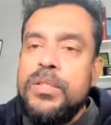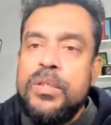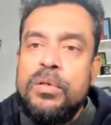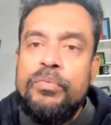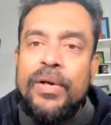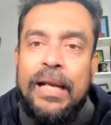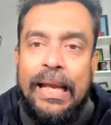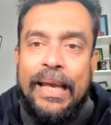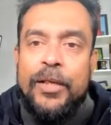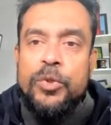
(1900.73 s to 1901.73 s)
who would
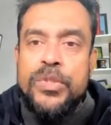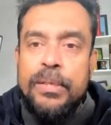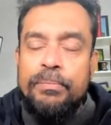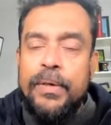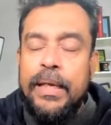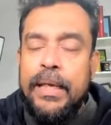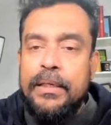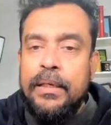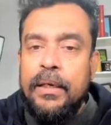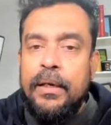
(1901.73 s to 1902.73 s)
like to separate
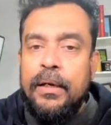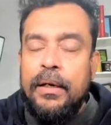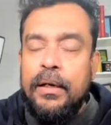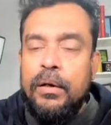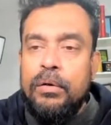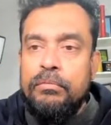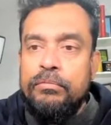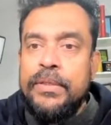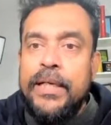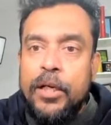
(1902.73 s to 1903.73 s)

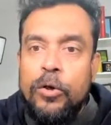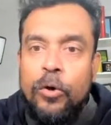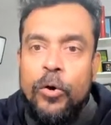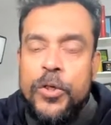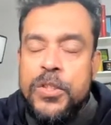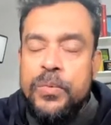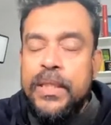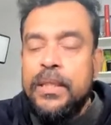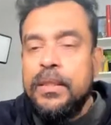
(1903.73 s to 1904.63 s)
workloads with